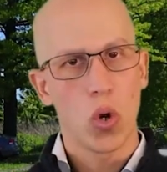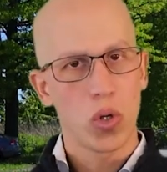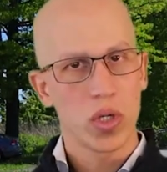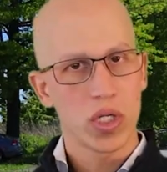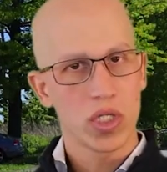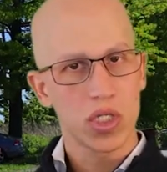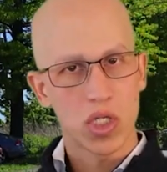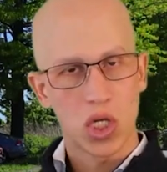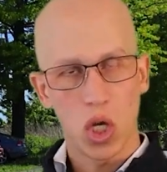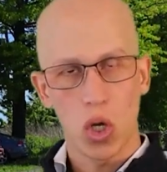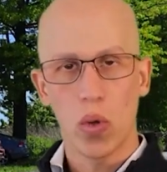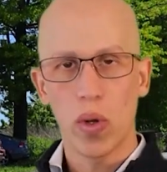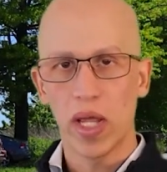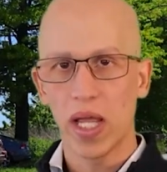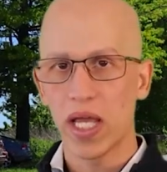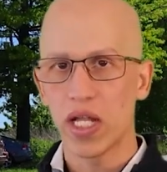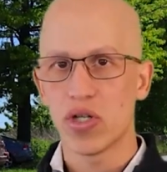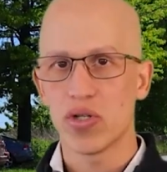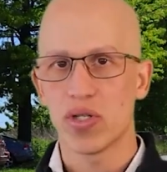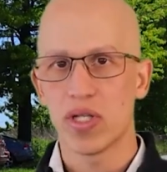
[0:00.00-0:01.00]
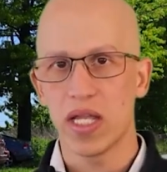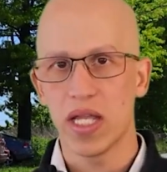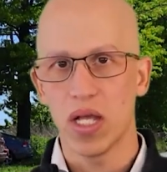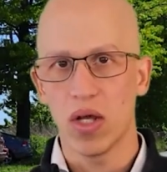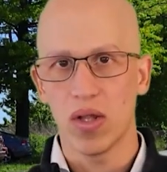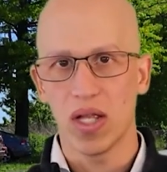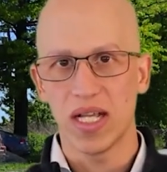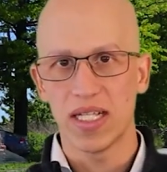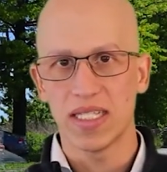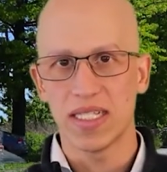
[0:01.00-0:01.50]
or just go and get your
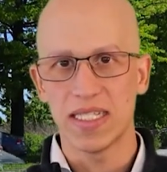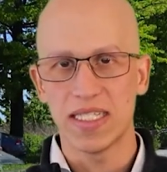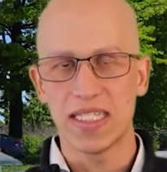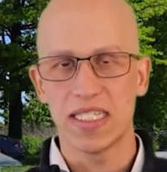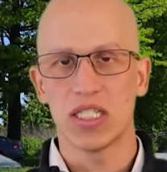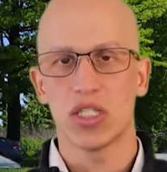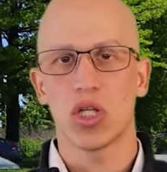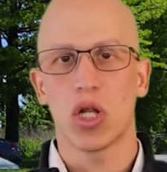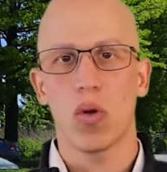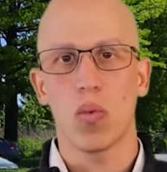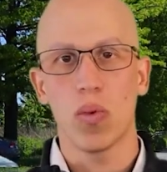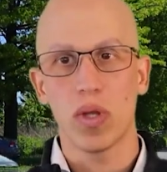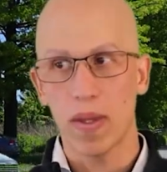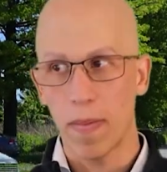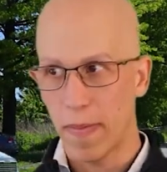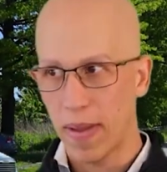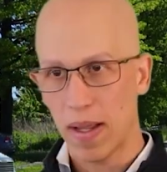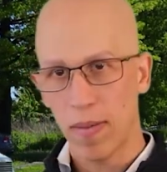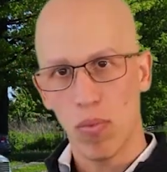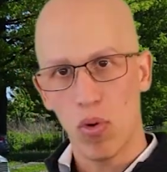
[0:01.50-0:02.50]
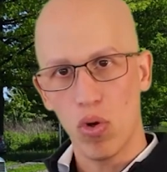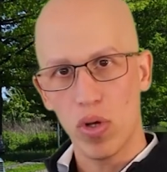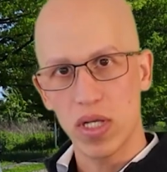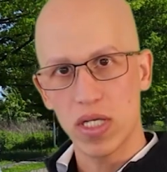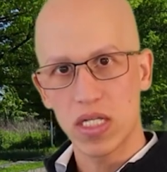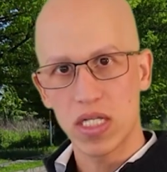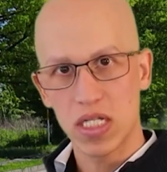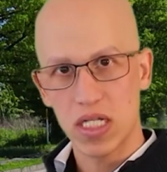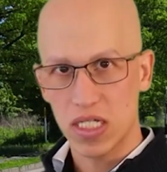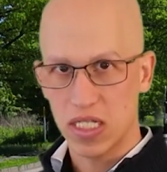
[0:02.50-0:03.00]
CDL license and start with the big
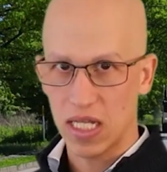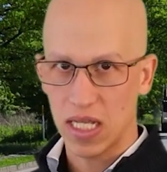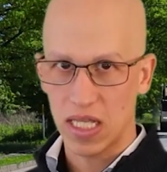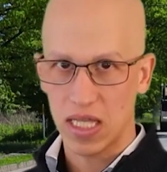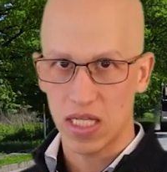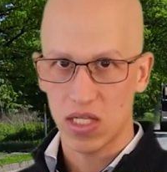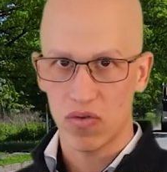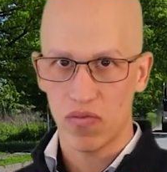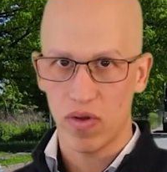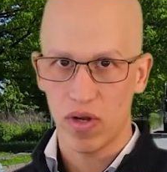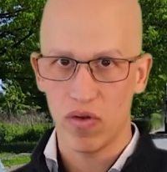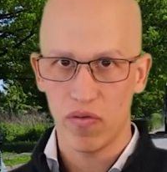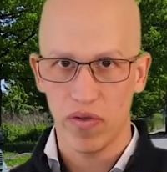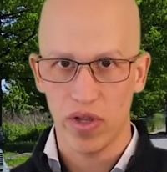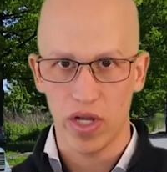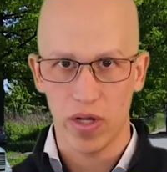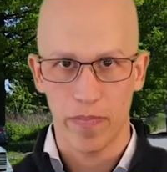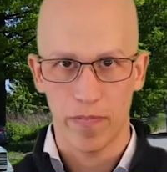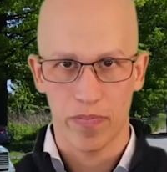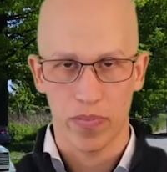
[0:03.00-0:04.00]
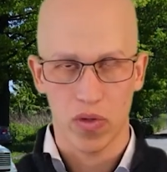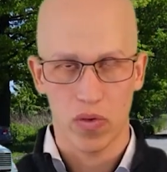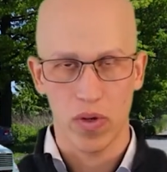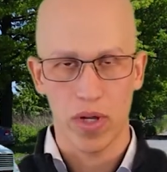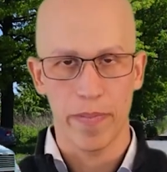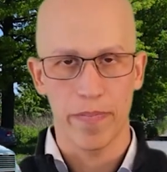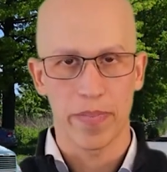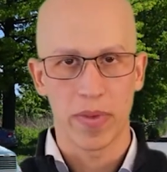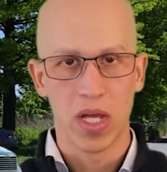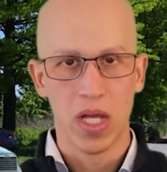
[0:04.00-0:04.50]
boys just like this right over here. All
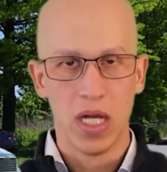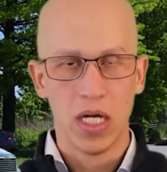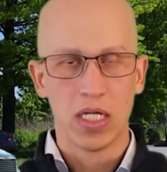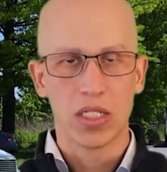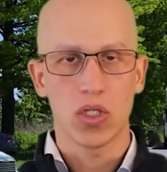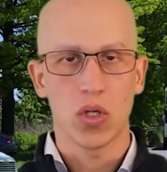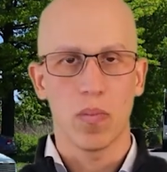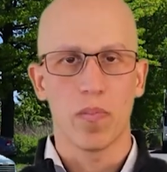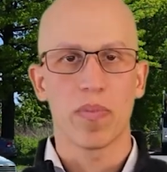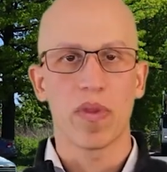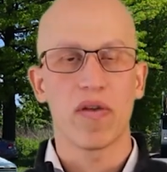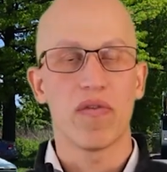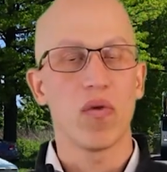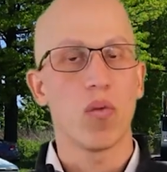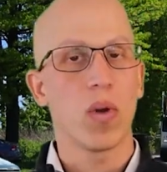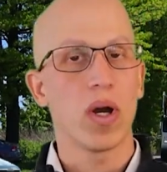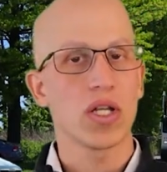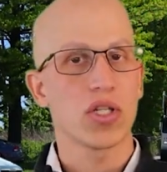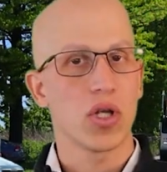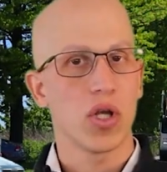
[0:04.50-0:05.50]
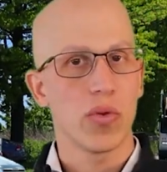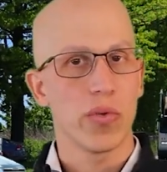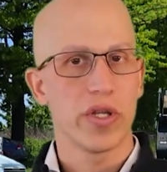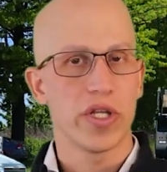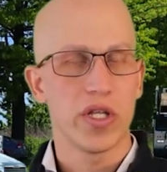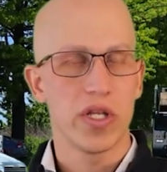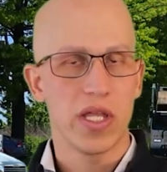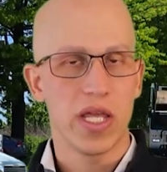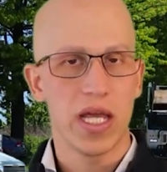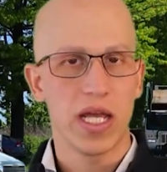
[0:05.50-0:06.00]
right? So if you watch all the way
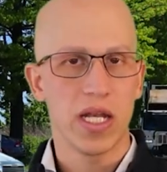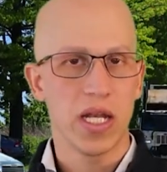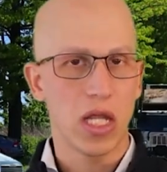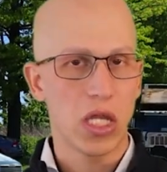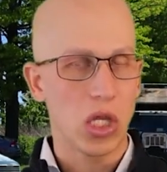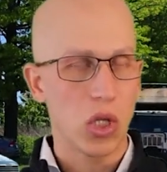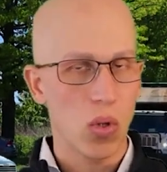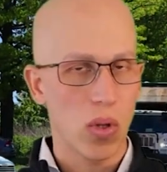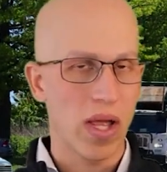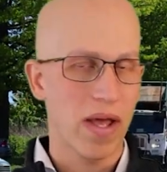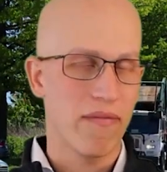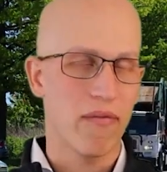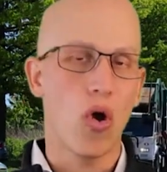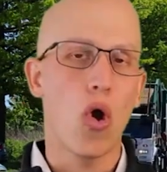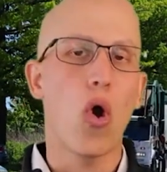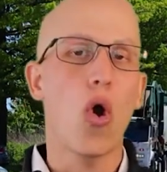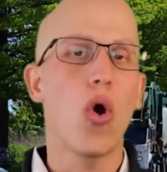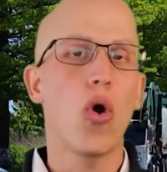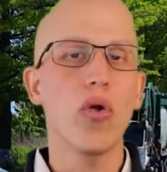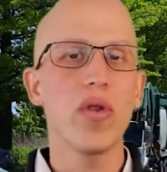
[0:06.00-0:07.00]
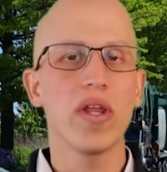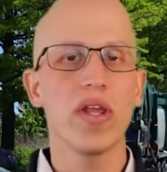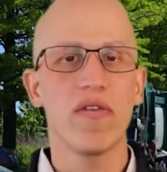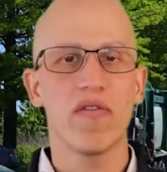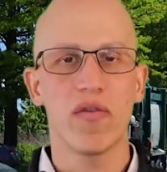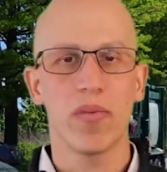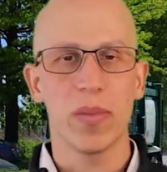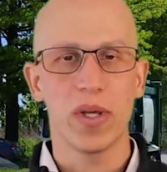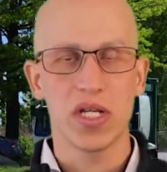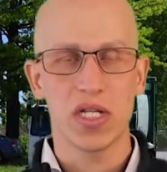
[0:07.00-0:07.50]
to the end, you'll have all the
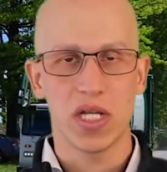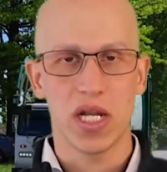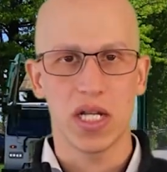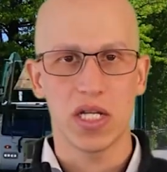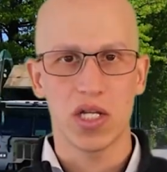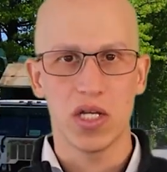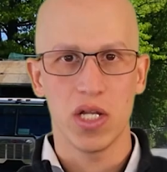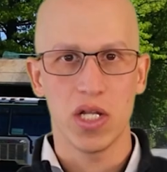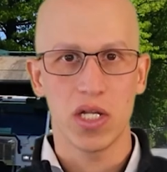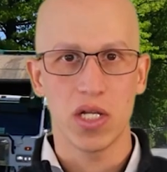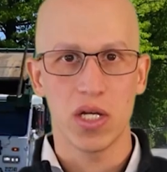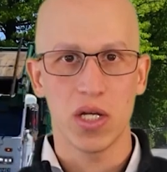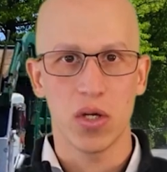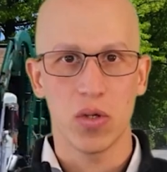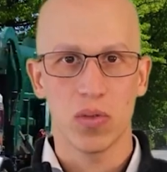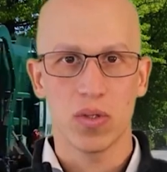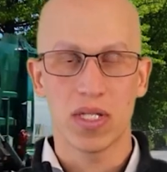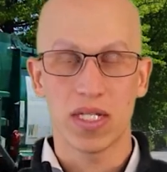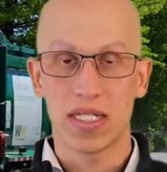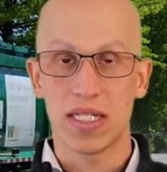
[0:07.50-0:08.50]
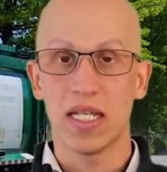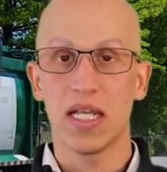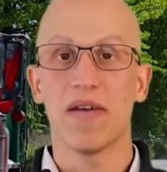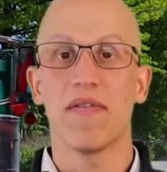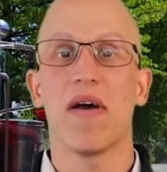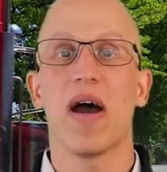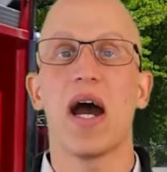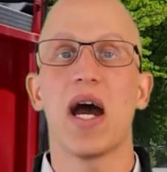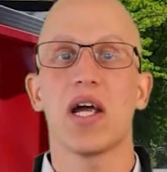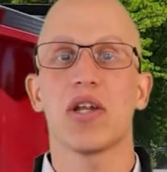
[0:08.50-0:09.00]
information that you need to know to see
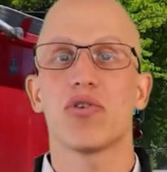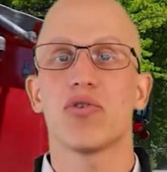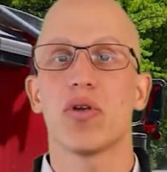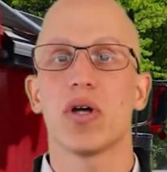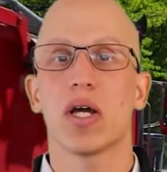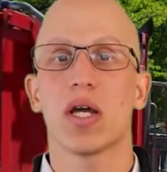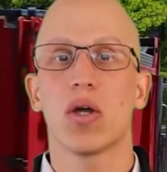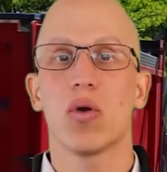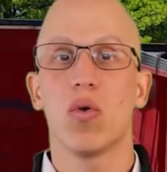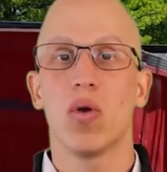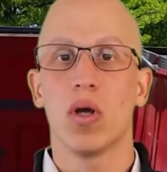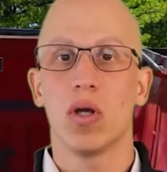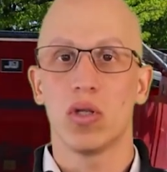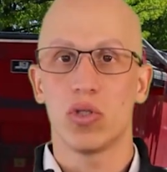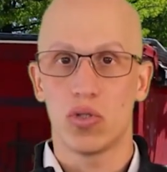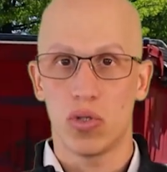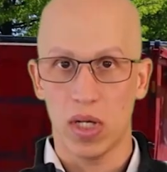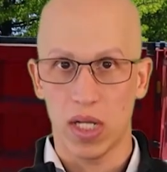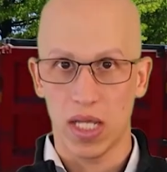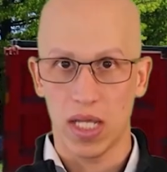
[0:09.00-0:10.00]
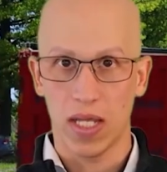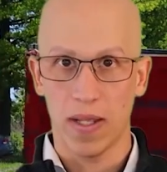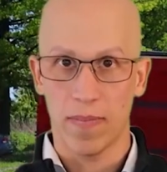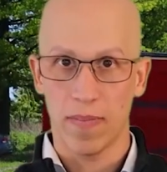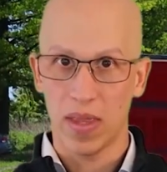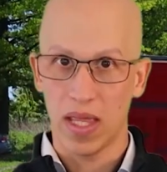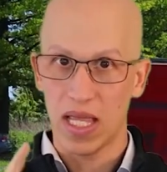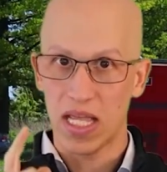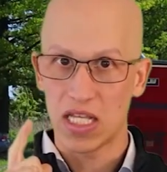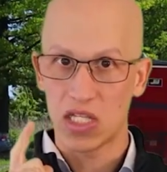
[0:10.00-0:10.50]
if hot trucking
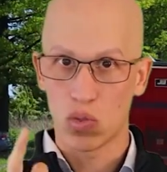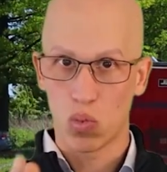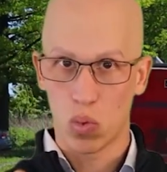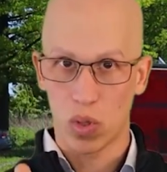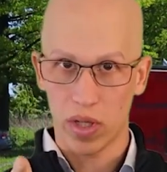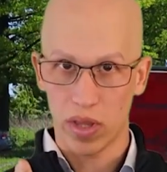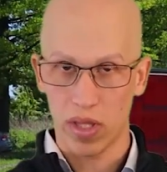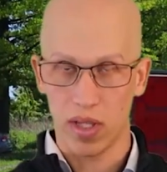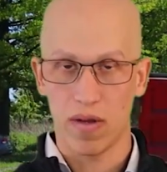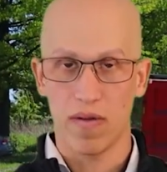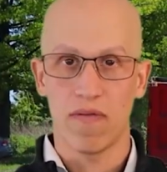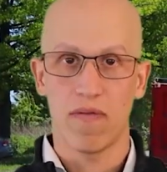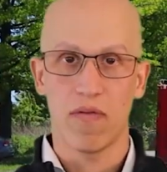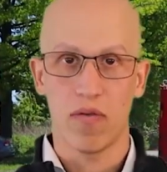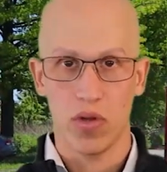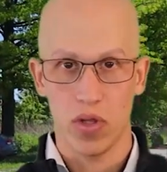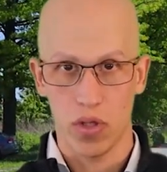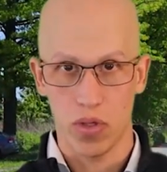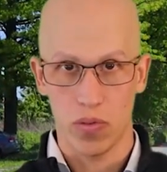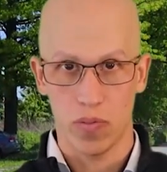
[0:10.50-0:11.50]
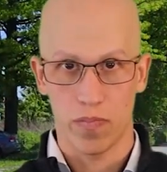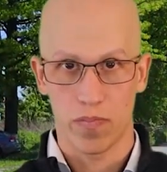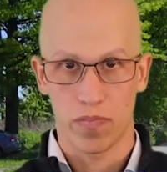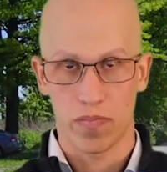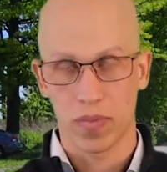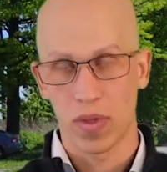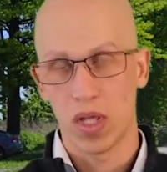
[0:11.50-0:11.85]
is worth it for you.